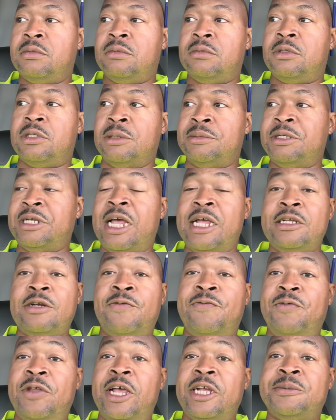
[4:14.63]
sometimes they're
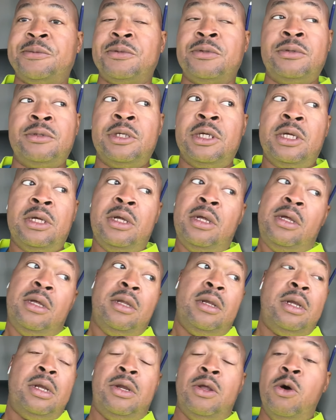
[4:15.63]
flexible.
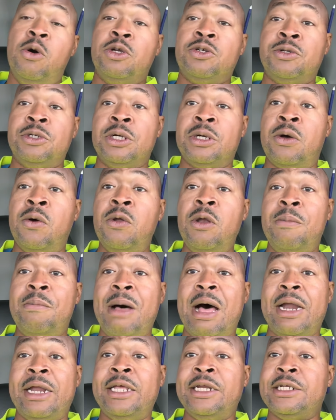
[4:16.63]
Dude was real cool
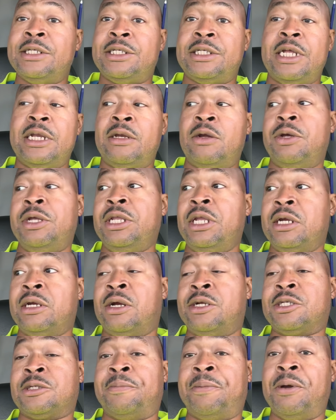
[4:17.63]
about it. He just said no. He looked
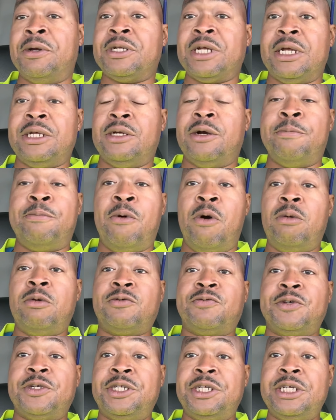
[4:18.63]
on his computer like your
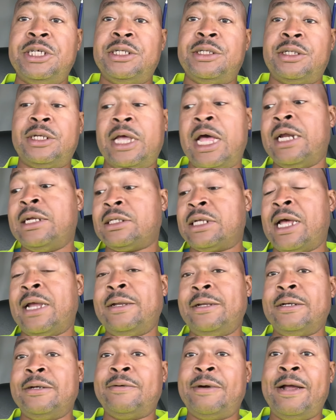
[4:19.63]
appointment was for six, and guy was kind
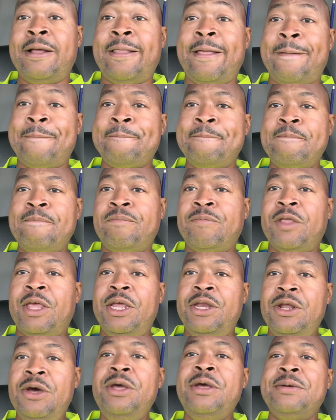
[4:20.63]
of looking around like
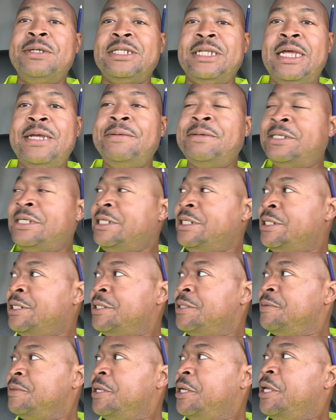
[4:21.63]
he knew he was late
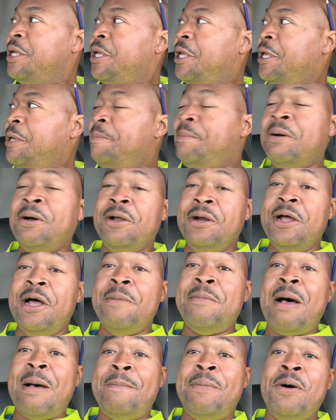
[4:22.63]
because he pulled
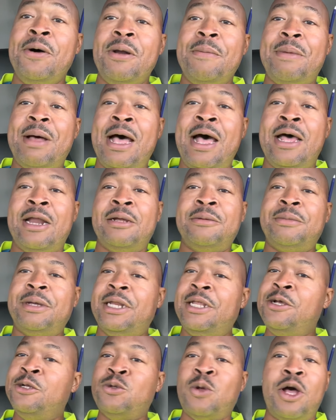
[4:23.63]
up. I pulled him behind him,
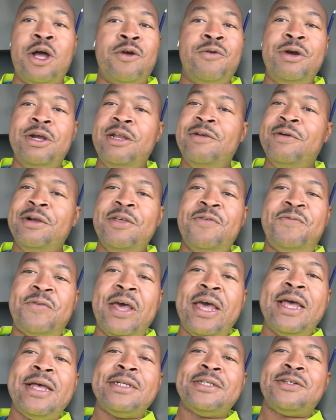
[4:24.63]
and he was walking really, really
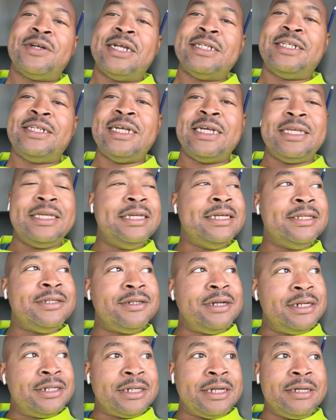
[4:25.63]
fast trying to check in.
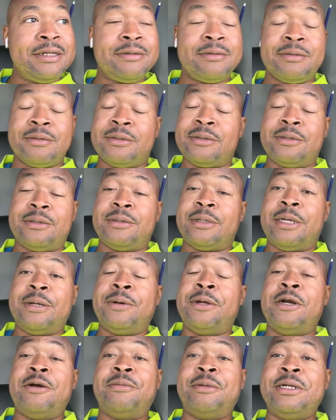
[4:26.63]
So I was like, like
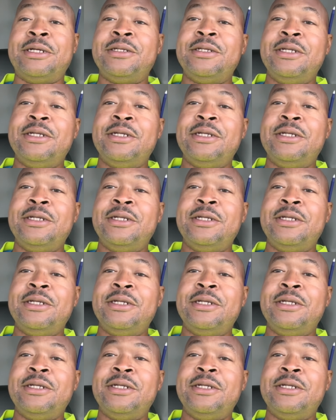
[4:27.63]
whatever, man.